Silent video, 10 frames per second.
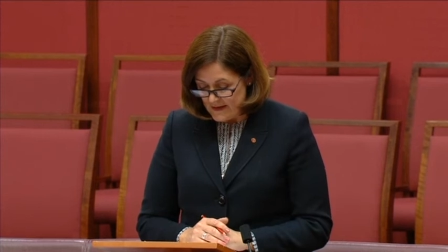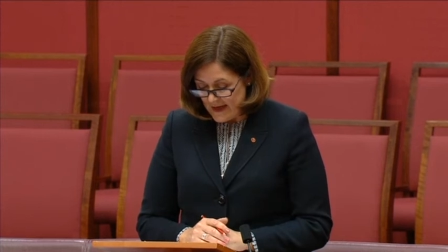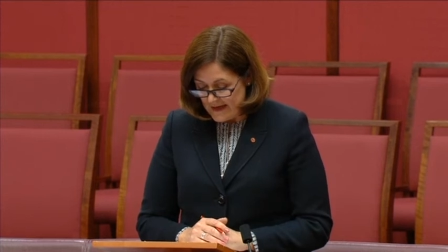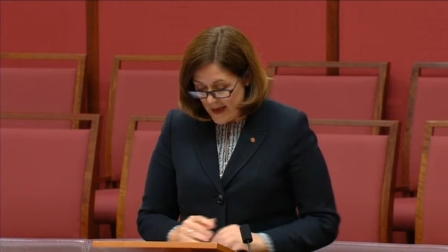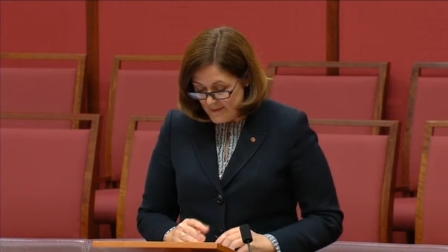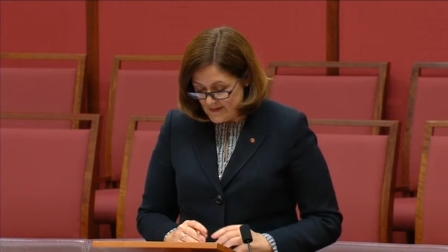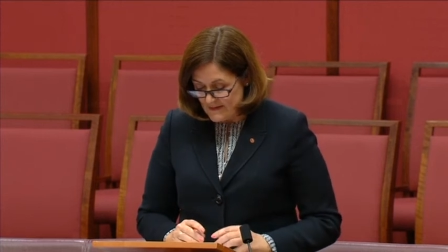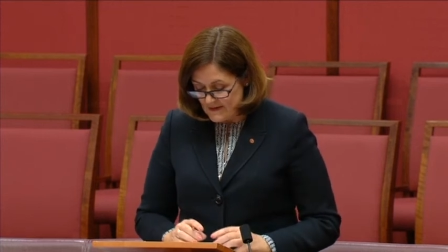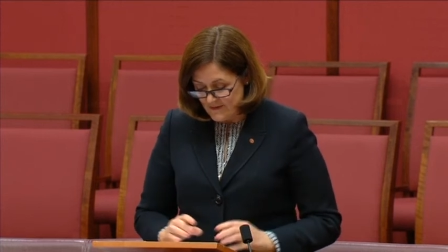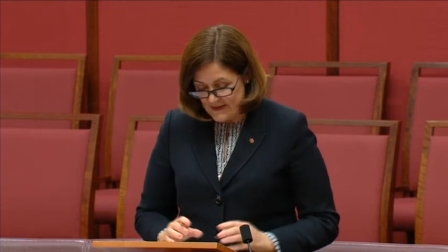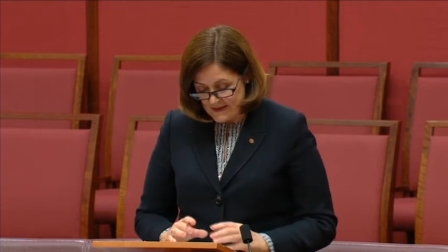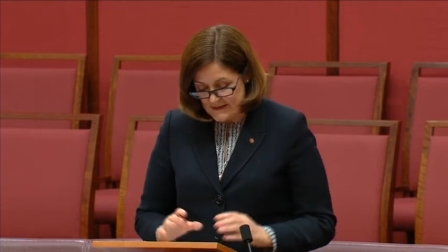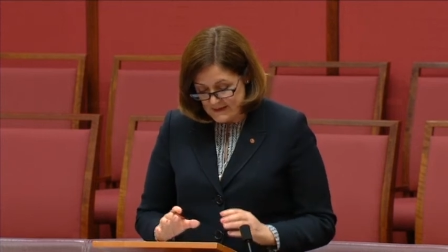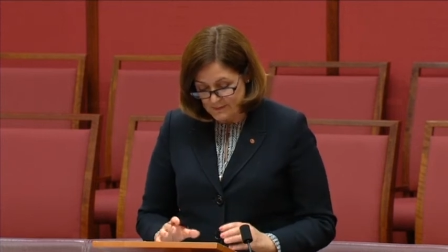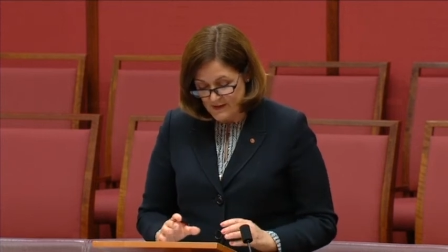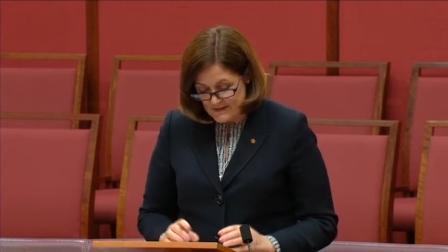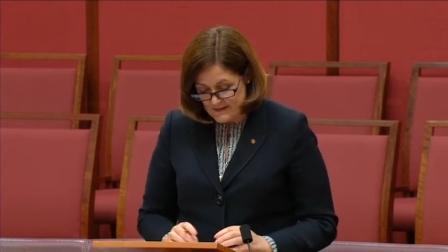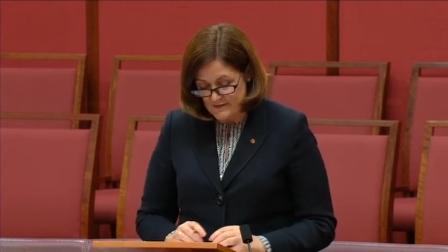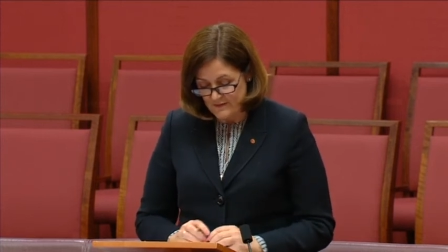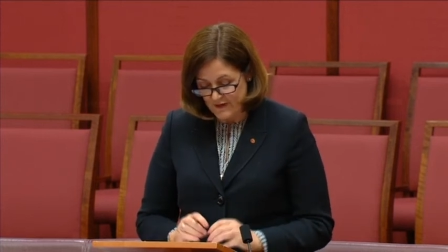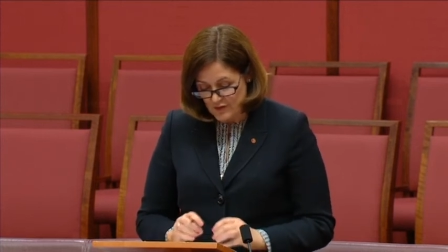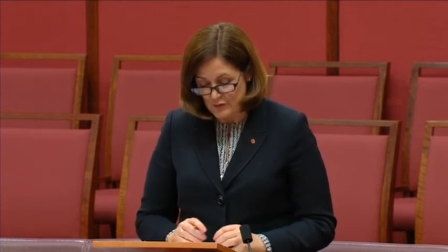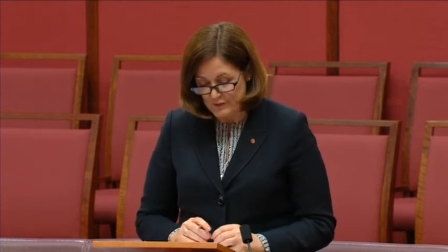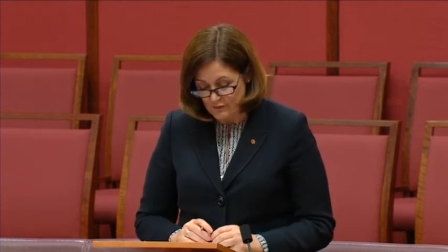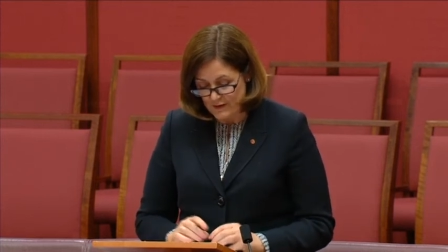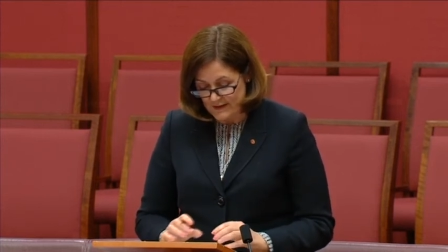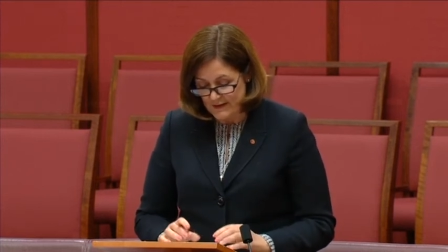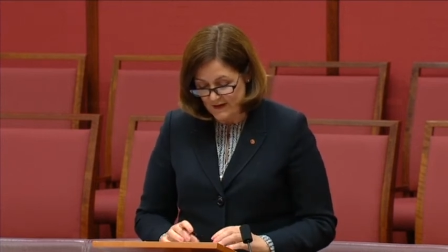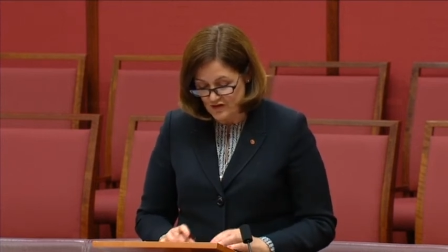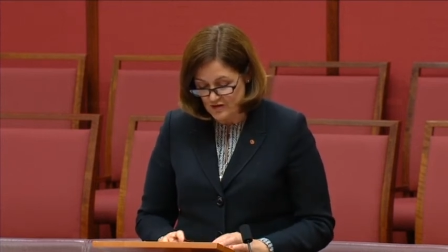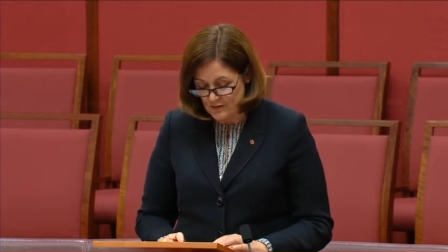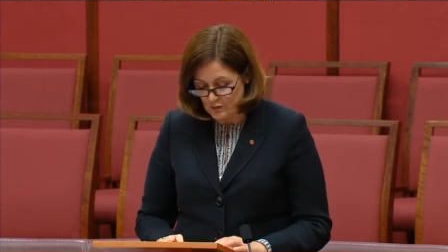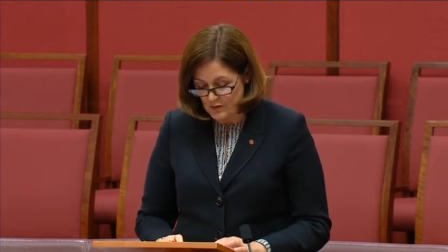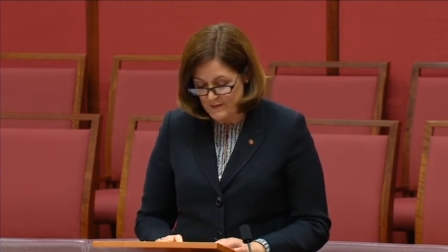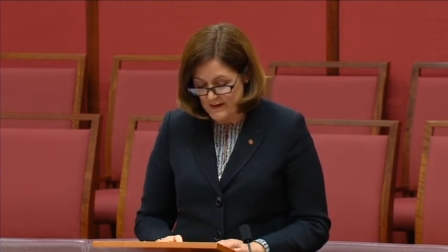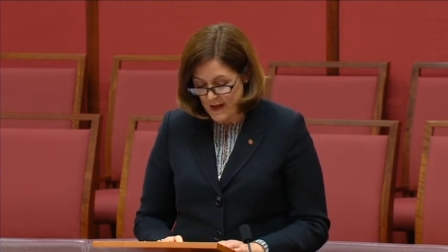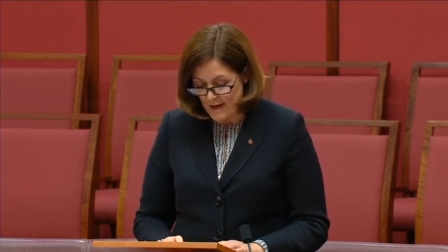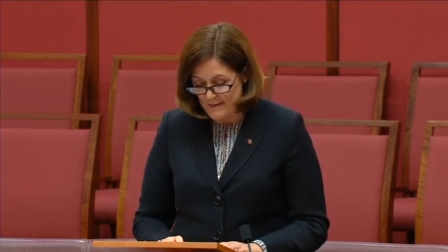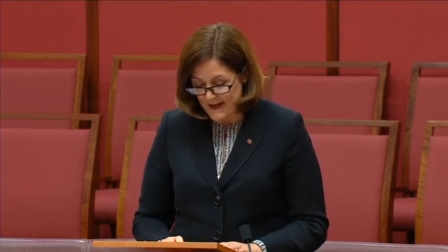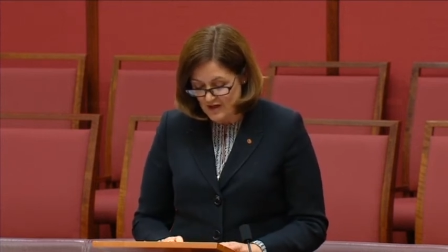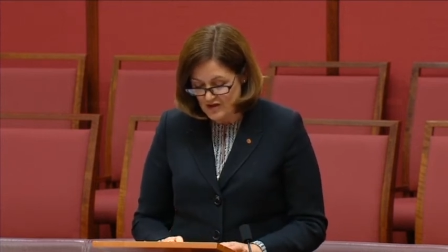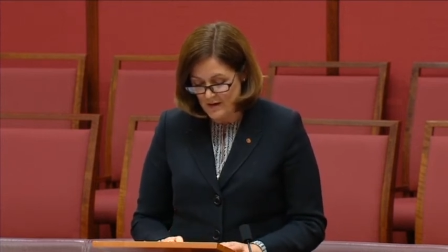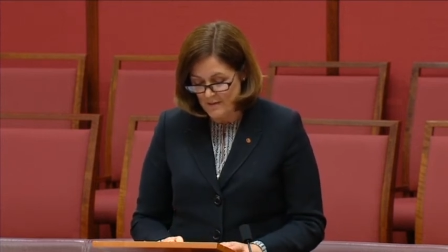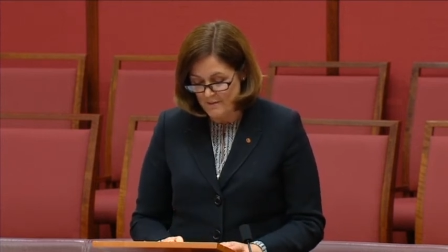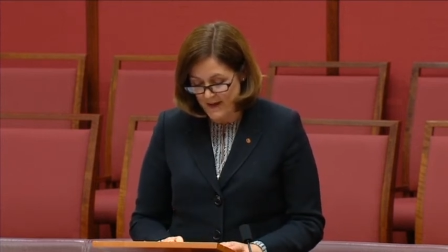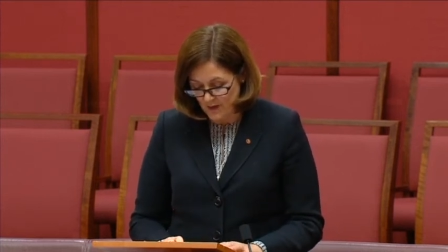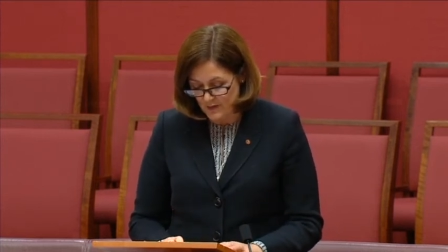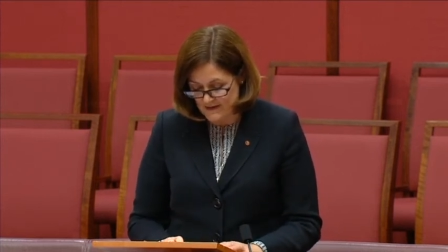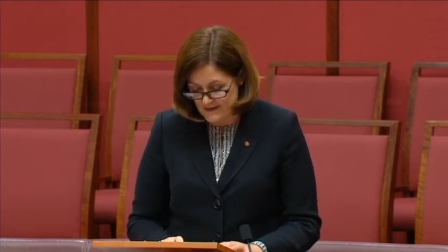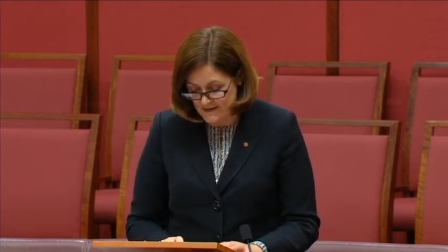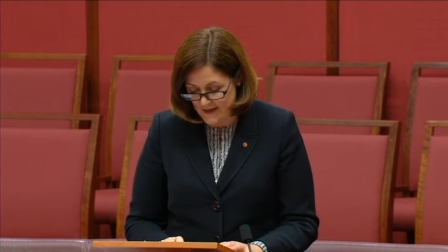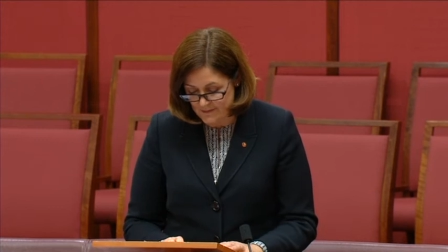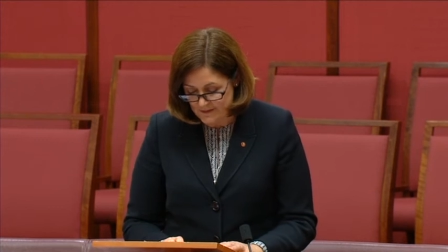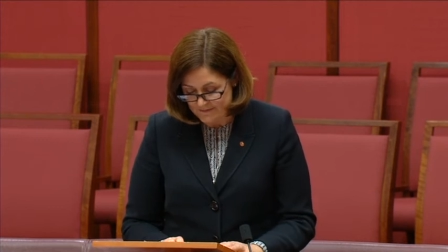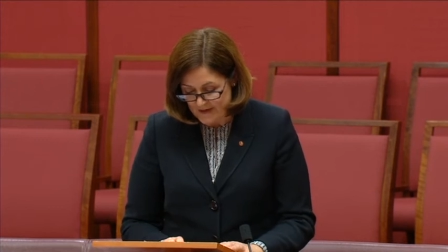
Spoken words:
An absence of any express federal regulation would be a major backward step